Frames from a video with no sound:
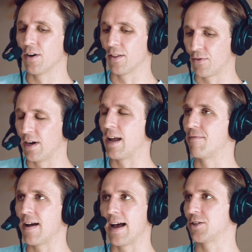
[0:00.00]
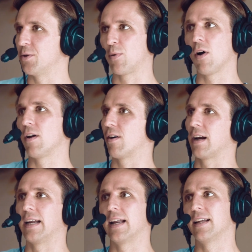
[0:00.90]
you're in a 3-day fast, you probably aren't
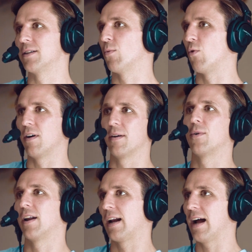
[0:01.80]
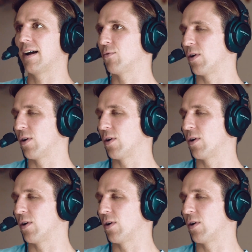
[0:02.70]
going to get into 1.5,